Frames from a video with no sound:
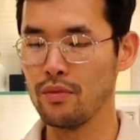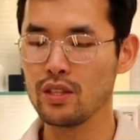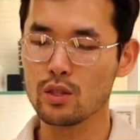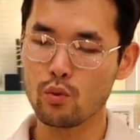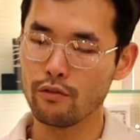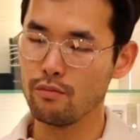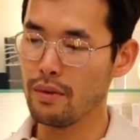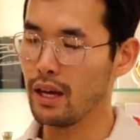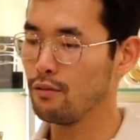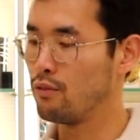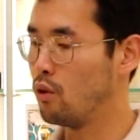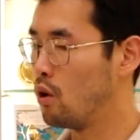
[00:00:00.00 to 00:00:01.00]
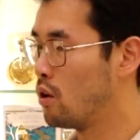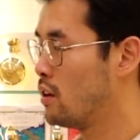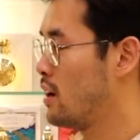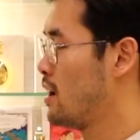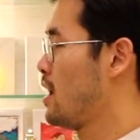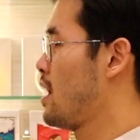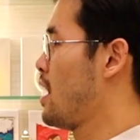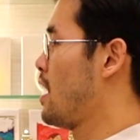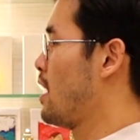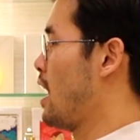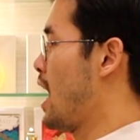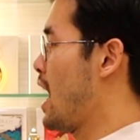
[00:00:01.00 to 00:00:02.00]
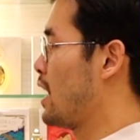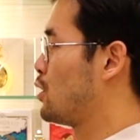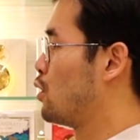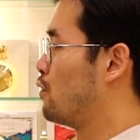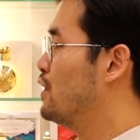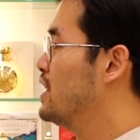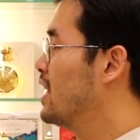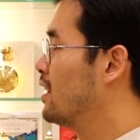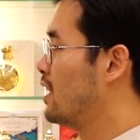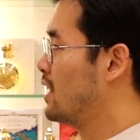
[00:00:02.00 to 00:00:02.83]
this is one made for your vanilla